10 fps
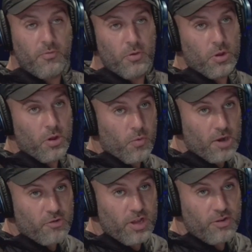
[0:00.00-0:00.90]
you
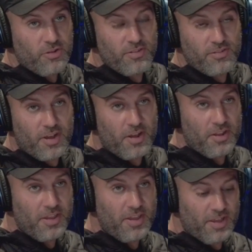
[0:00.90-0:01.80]
congratulations on
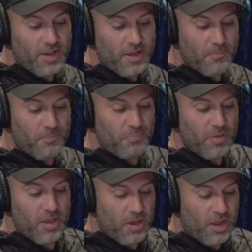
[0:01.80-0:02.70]
the
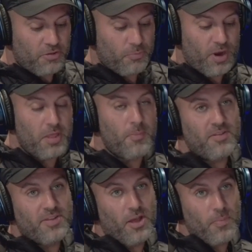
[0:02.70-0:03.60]
spread in the
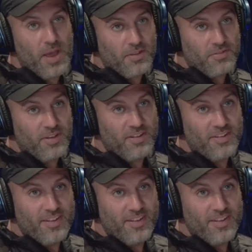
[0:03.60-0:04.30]
Men's Health Magazine,